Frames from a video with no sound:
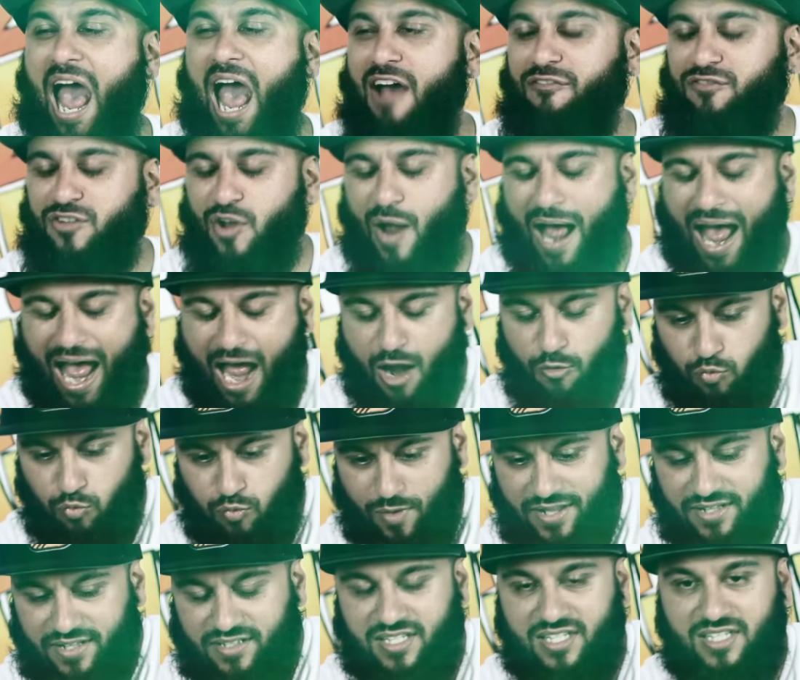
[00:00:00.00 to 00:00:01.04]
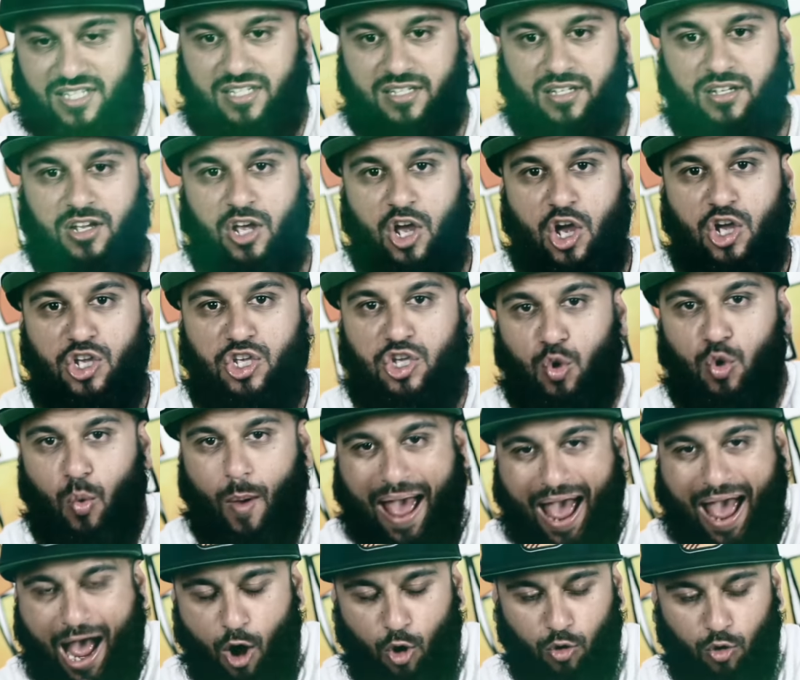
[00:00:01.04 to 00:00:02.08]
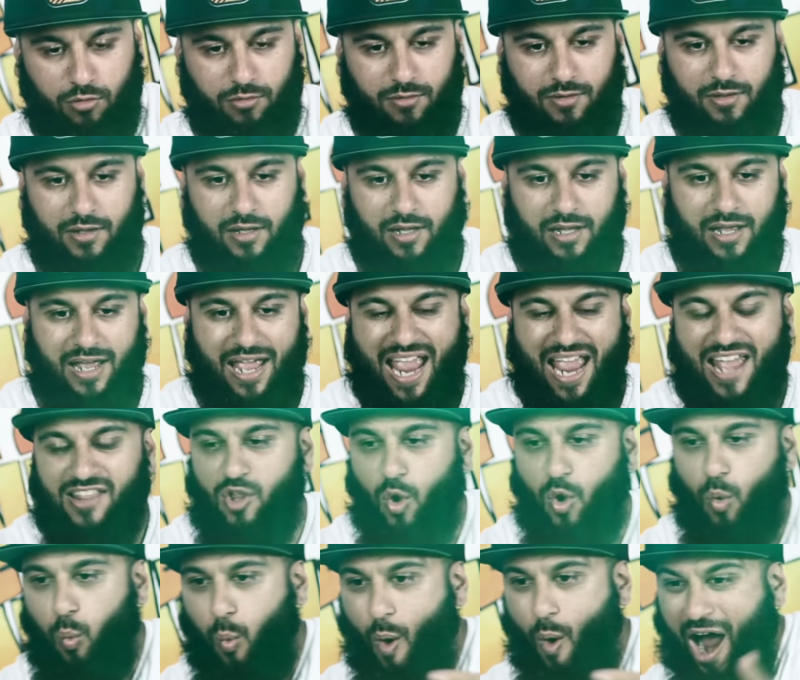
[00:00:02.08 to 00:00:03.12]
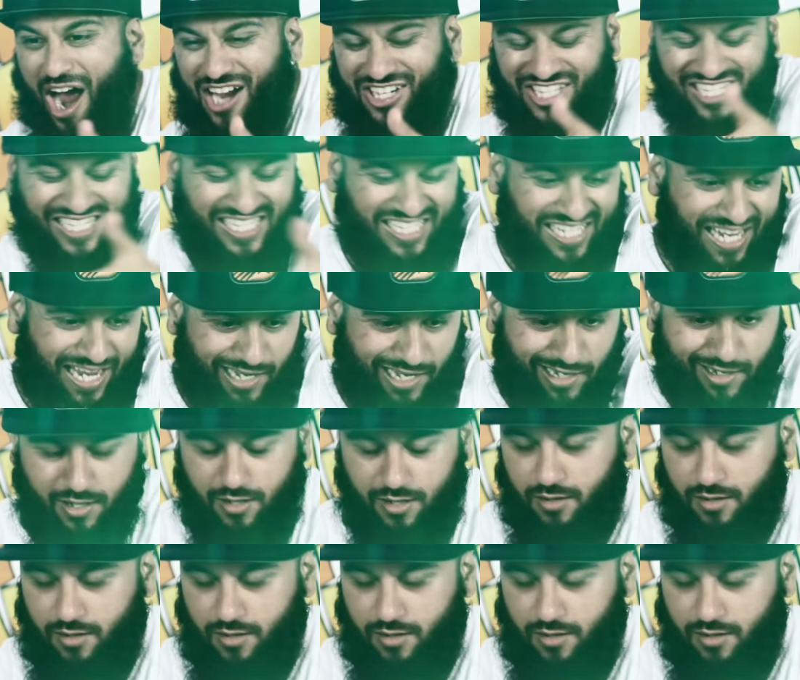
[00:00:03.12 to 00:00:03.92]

After I rinse you out in the wash sink,